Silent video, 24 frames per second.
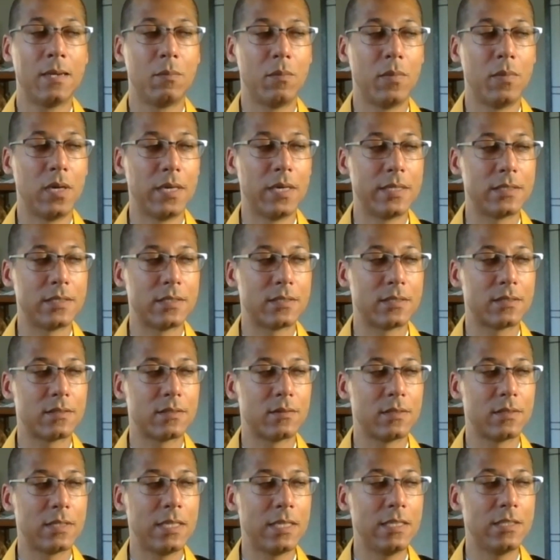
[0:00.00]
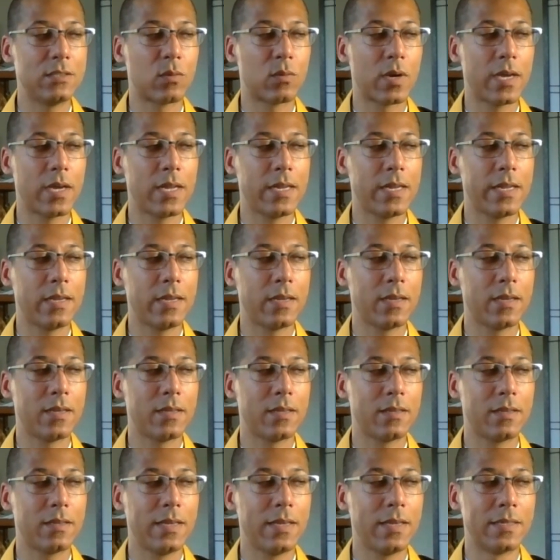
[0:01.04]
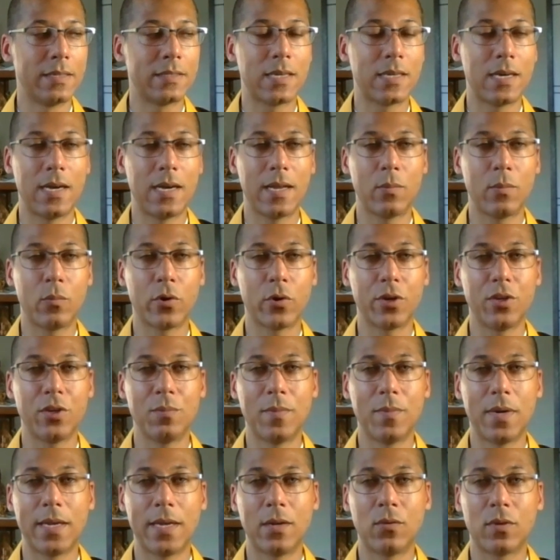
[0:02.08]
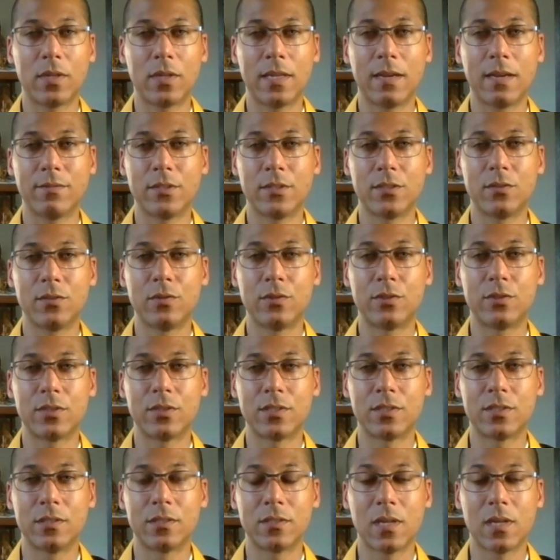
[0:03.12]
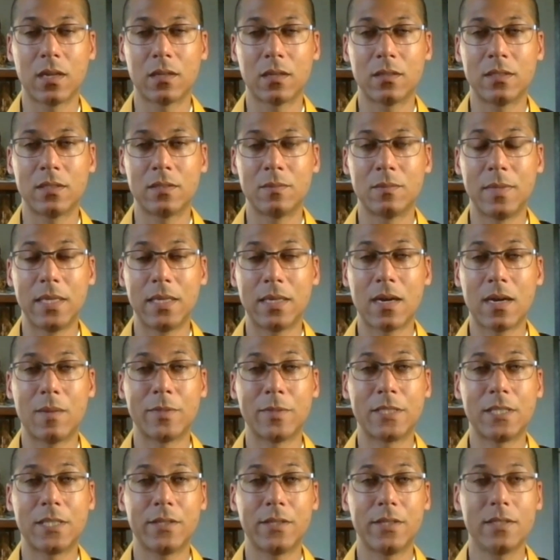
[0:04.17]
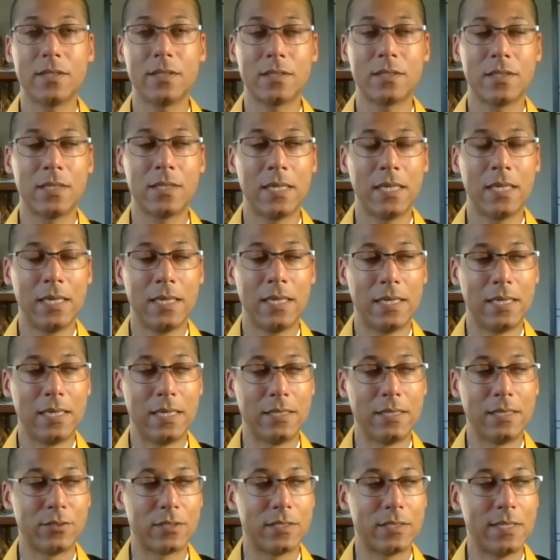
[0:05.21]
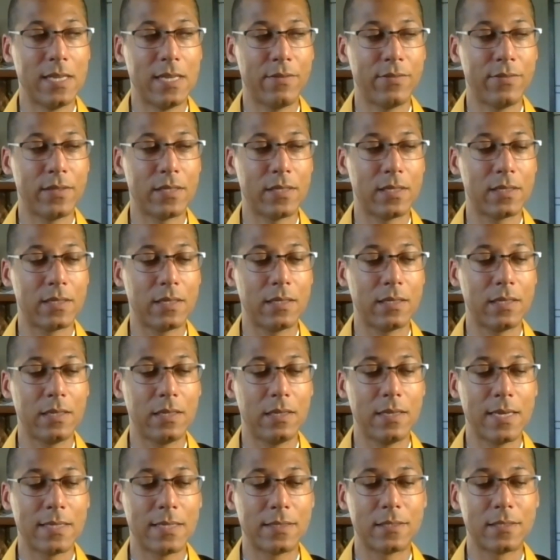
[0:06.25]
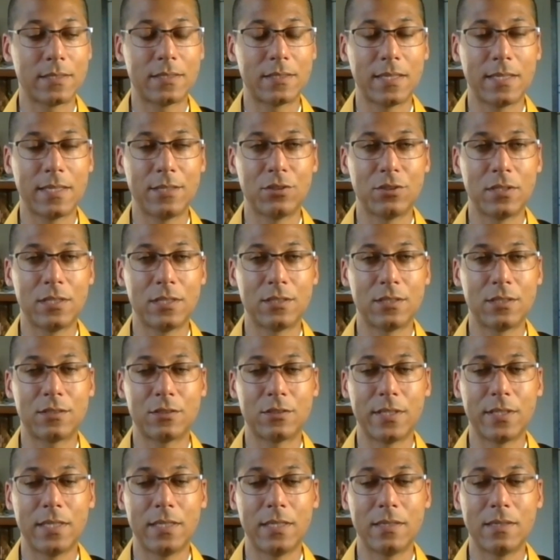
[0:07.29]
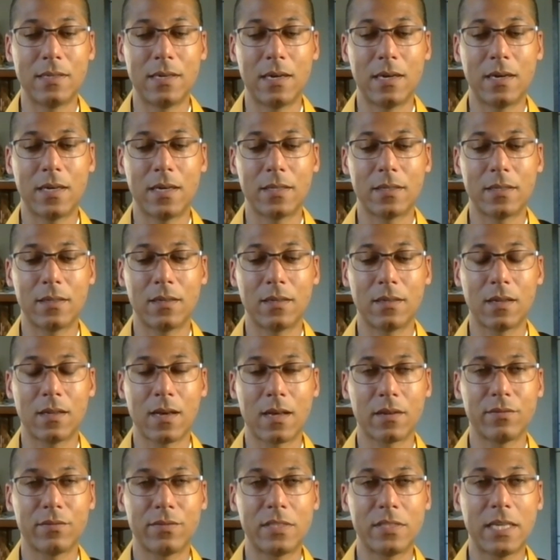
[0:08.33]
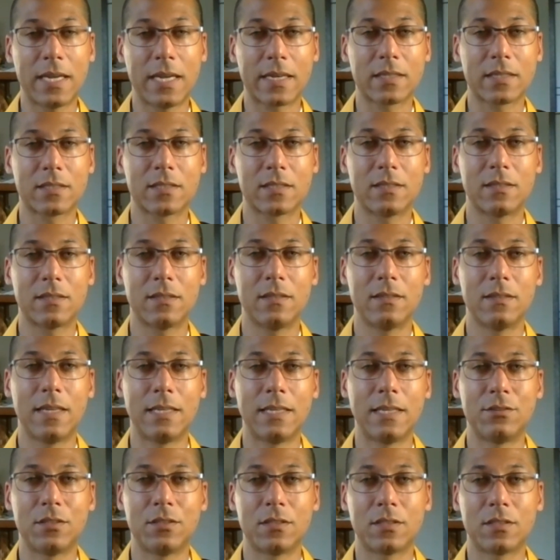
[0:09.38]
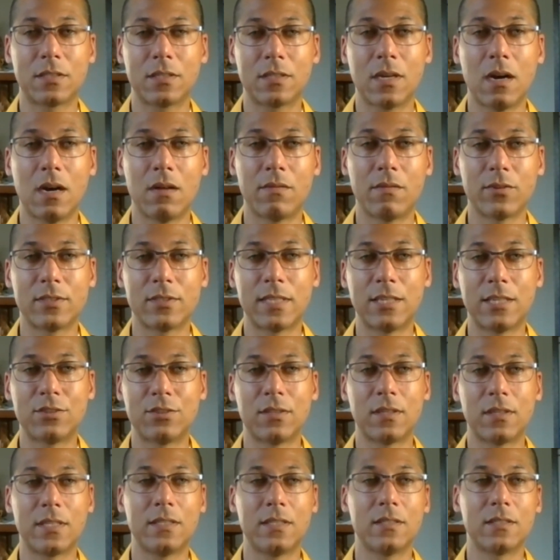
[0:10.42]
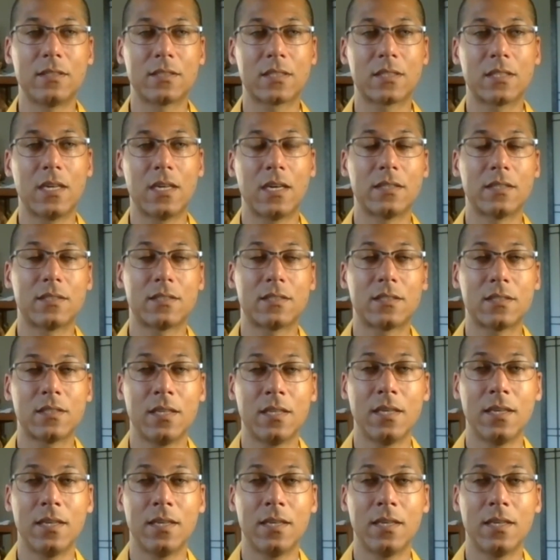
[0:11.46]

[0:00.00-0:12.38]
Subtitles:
but he's writing in a time where you might only have the sutras and there's not as many commentaries. And there's definitely, at this stage in history, not a lot of texts that just conversationally discuss